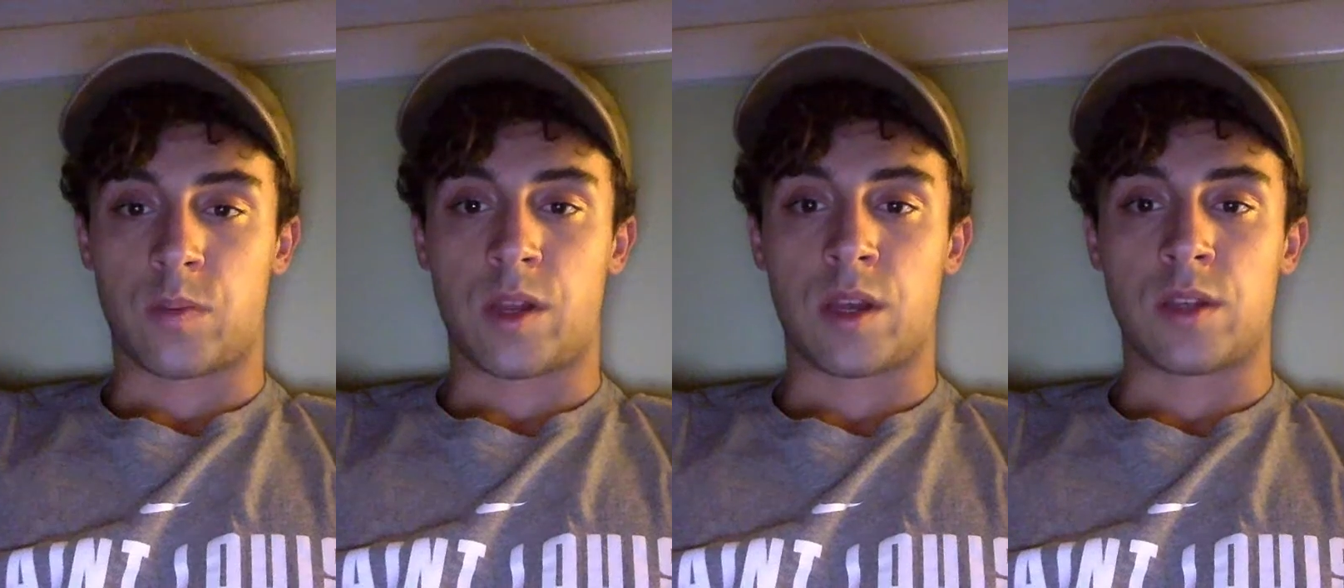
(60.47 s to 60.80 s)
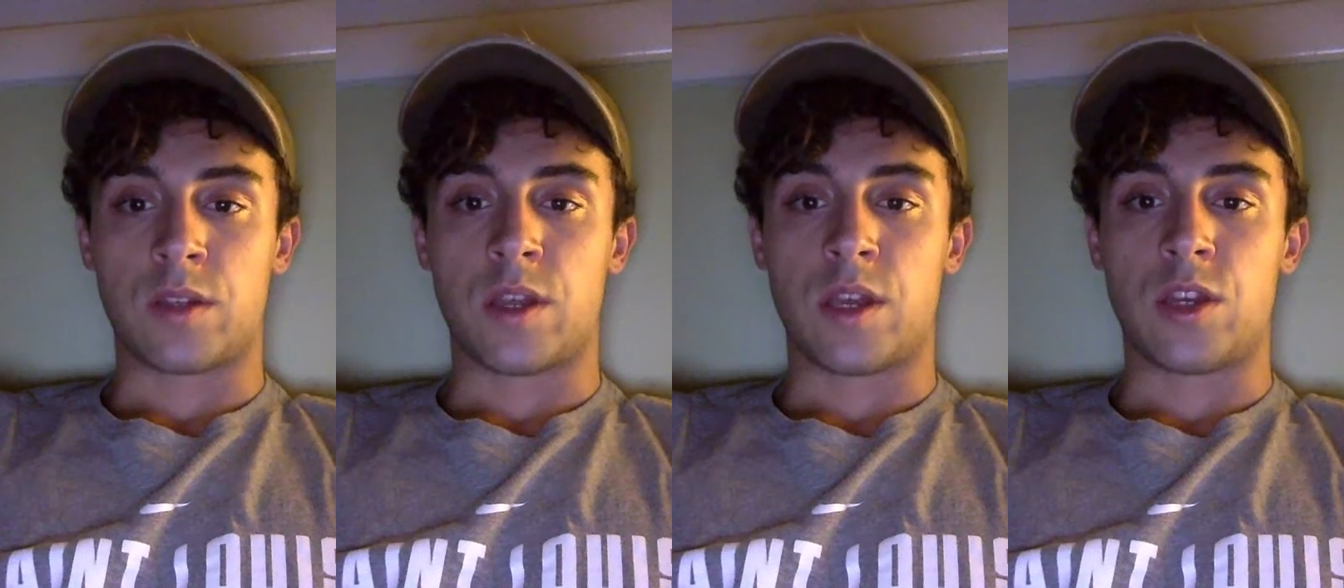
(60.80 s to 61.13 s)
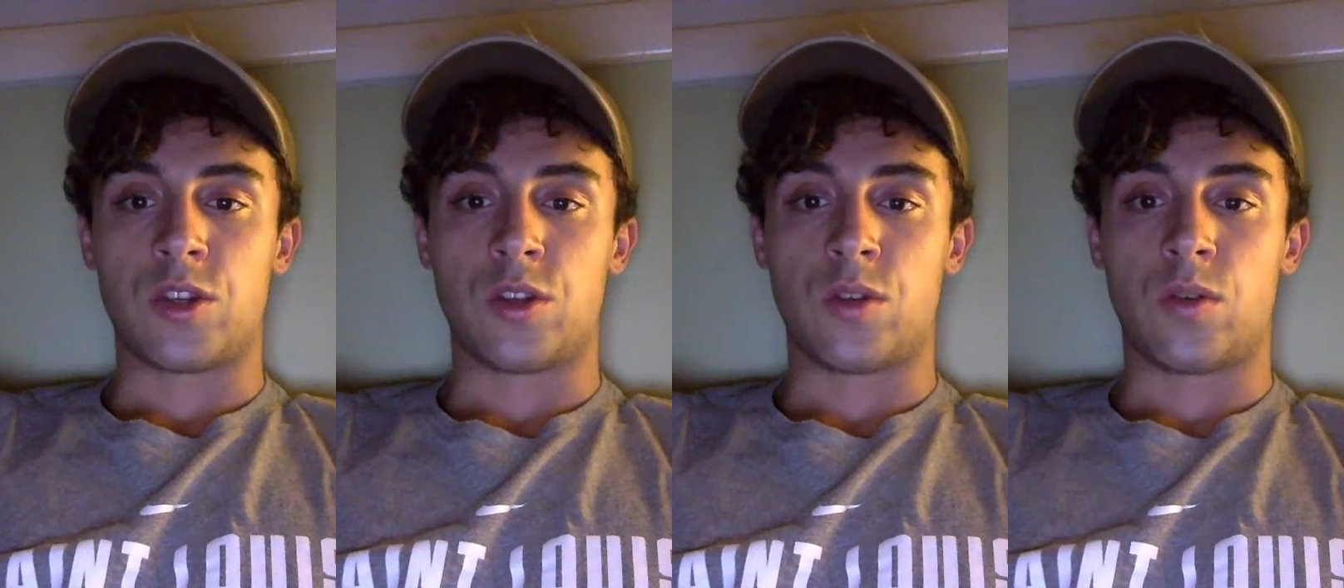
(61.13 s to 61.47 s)
because the
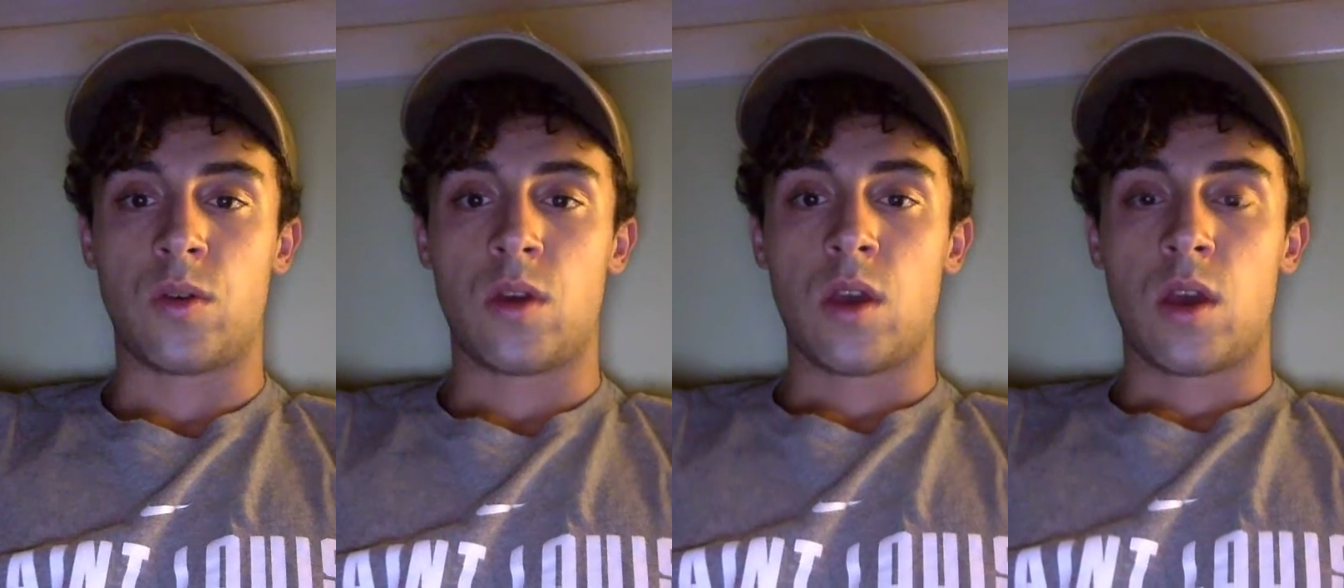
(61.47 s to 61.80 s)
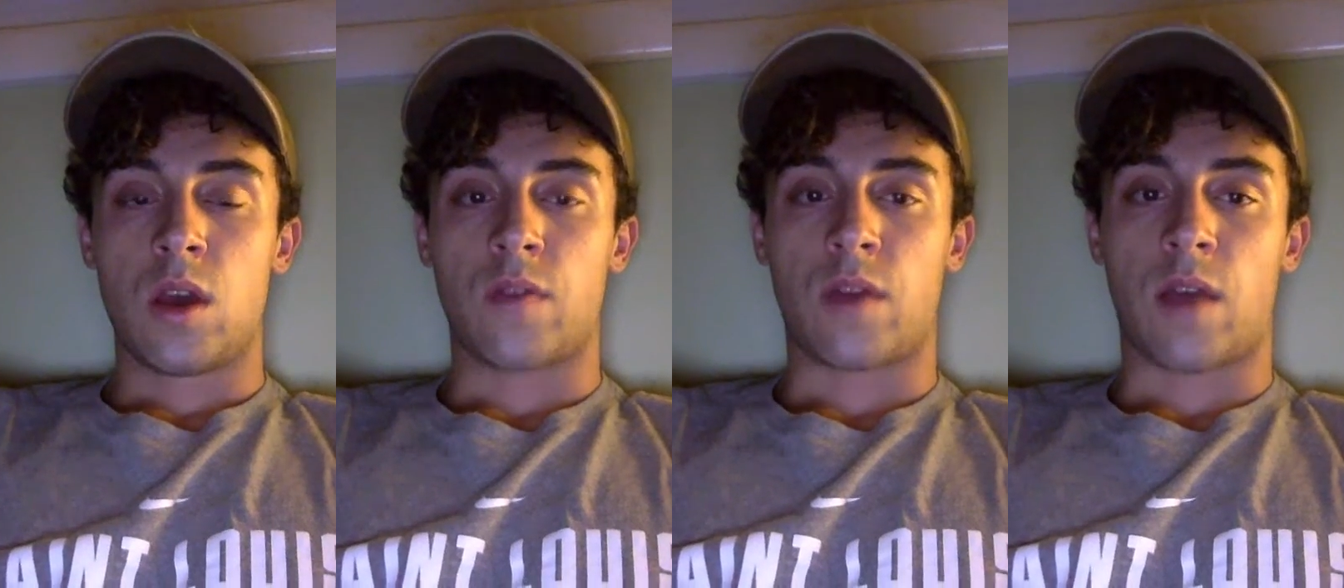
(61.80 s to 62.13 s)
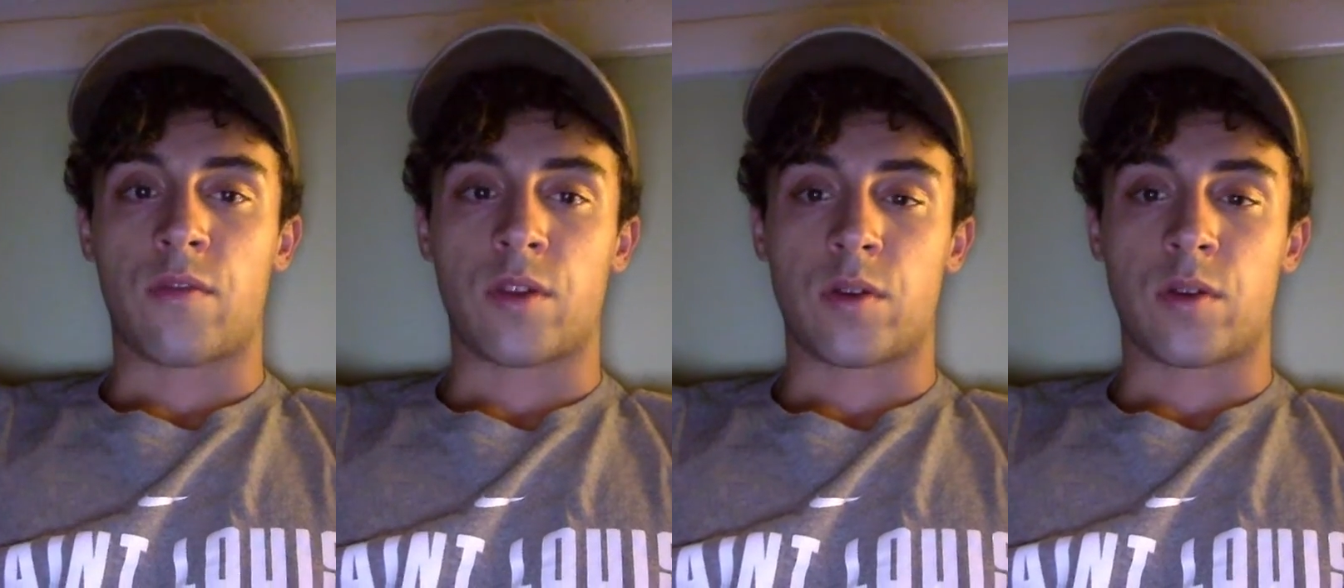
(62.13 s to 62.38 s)
issue of conflict